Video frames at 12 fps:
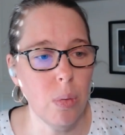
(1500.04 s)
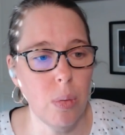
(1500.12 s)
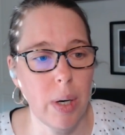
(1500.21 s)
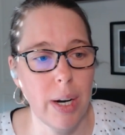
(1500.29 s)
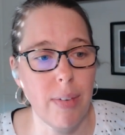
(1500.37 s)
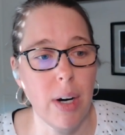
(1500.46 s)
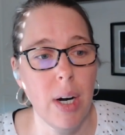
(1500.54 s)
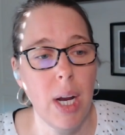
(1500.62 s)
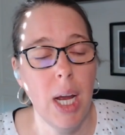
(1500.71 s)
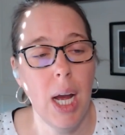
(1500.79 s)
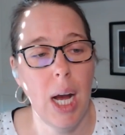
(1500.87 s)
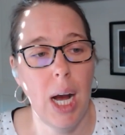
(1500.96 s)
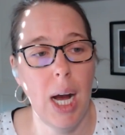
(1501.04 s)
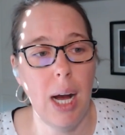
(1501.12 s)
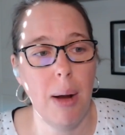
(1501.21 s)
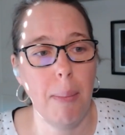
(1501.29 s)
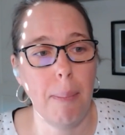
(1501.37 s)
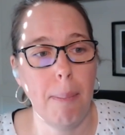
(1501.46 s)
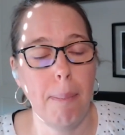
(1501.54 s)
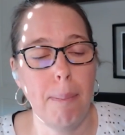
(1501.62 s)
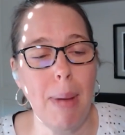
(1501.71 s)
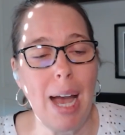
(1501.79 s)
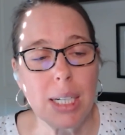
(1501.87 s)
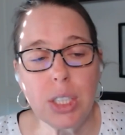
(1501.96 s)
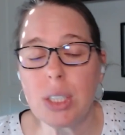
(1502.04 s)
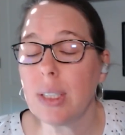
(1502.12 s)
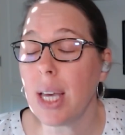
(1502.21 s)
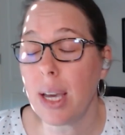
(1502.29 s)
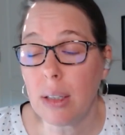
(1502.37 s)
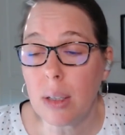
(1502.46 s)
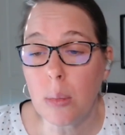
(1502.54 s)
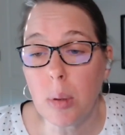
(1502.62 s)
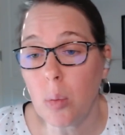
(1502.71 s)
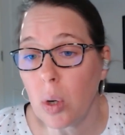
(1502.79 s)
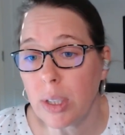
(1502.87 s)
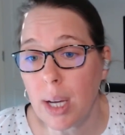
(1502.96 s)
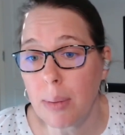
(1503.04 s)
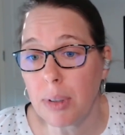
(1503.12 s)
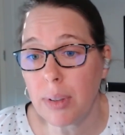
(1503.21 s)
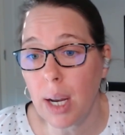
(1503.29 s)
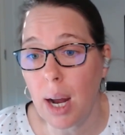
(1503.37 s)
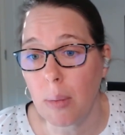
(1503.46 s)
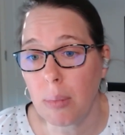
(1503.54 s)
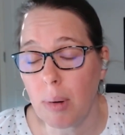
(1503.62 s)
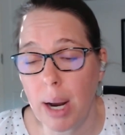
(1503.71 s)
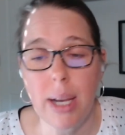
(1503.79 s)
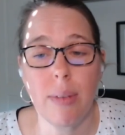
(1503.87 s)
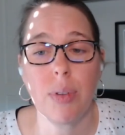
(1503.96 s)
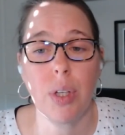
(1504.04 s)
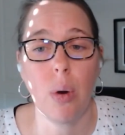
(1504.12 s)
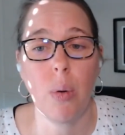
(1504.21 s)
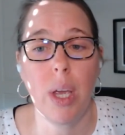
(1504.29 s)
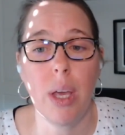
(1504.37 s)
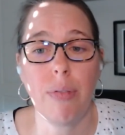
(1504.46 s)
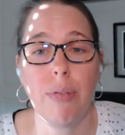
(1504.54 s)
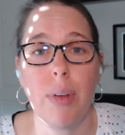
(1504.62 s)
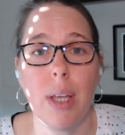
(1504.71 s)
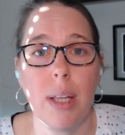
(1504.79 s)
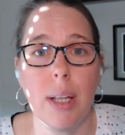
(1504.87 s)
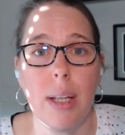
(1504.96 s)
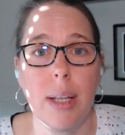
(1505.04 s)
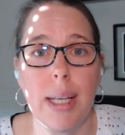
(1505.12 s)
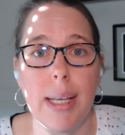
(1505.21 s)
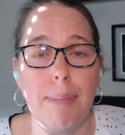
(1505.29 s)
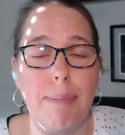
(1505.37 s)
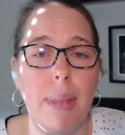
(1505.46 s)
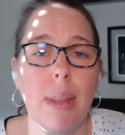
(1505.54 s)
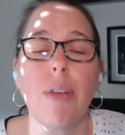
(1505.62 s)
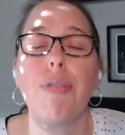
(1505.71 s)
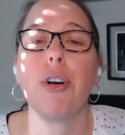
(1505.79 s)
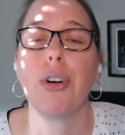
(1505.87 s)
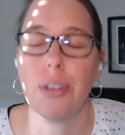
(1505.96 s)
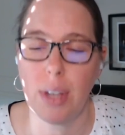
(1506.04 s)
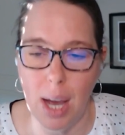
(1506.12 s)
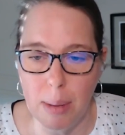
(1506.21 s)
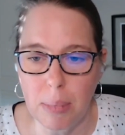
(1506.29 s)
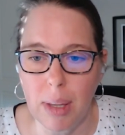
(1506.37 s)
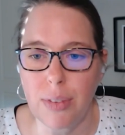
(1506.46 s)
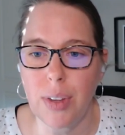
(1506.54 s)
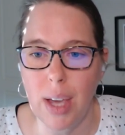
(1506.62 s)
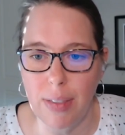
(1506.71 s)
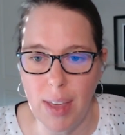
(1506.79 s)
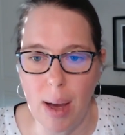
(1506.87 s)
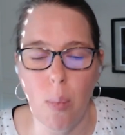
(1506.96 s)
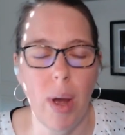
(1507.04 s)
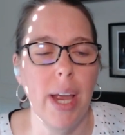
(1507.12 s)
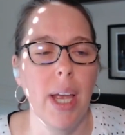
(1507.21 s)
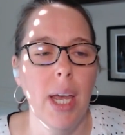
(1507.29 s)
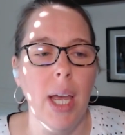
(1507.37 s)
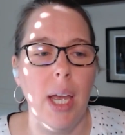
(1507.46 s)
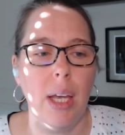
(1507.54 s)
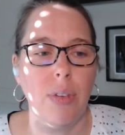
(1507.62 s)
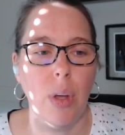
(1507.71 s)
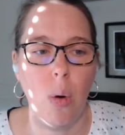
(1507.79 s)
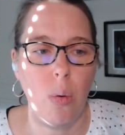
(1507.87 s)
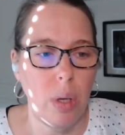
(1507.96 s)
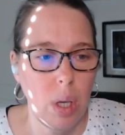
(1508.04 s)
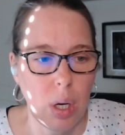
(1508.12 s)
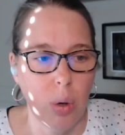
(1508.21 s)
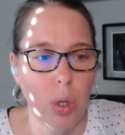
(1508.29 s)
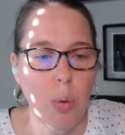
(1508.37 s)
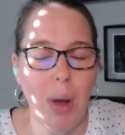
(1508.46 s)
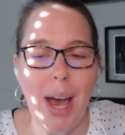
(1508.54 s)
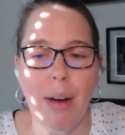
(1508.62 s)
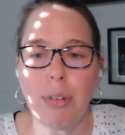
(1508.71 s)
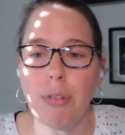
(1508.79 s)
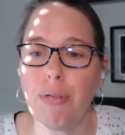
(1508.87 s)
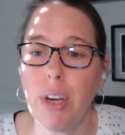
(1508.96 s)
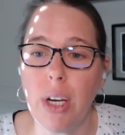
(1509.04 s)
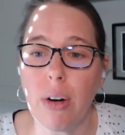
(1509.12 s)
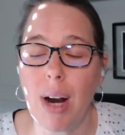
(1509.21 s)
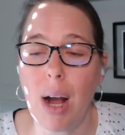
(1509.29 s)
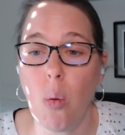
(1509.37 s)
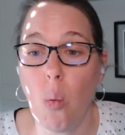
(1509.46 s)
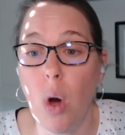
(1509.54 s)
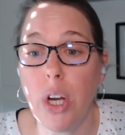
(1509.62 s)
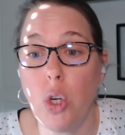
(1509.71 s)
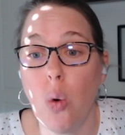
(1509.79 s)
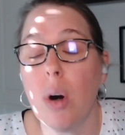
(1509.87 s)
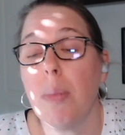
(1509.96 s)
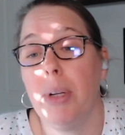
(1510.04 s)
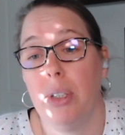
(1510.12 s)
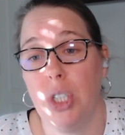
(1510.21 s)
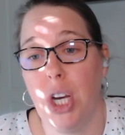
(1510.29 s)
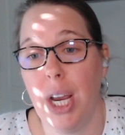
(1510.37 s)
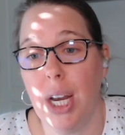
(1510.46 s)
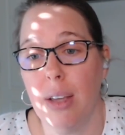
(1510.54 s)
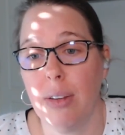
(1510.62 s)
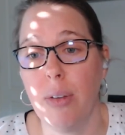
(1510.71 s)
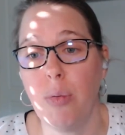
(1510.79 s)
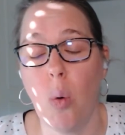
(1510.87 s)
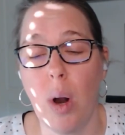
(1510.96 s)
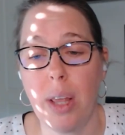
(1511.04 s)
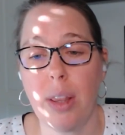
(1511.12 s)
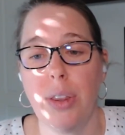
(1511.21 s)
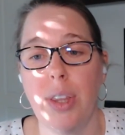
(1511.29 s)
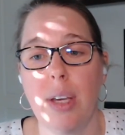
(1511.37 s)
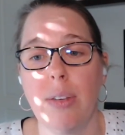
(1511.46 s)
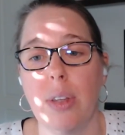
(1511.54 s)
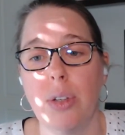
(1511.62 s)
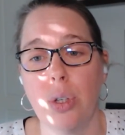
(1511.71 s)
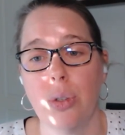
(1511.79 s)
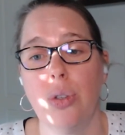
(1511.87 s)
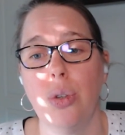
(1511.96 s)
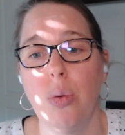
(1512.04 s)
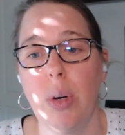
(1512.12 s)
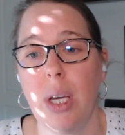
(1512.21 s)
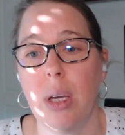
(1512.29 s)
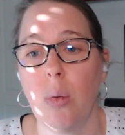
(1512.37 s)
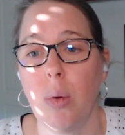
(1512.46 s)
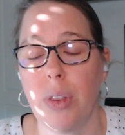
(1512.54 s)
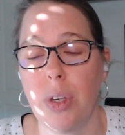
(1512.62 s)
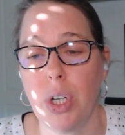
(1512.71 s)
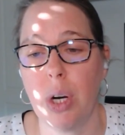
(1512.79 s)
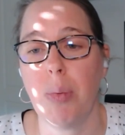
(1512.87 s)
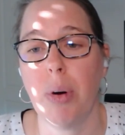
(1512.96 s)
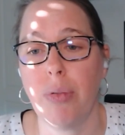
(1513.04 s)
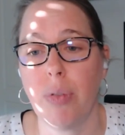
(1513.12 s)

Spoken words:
whatever. Packages take a little bit more time to set up, right? So if the first time, let's say it that way. So, you have to figure out what your build chain is. If one of the things that you're doing with the SharePoint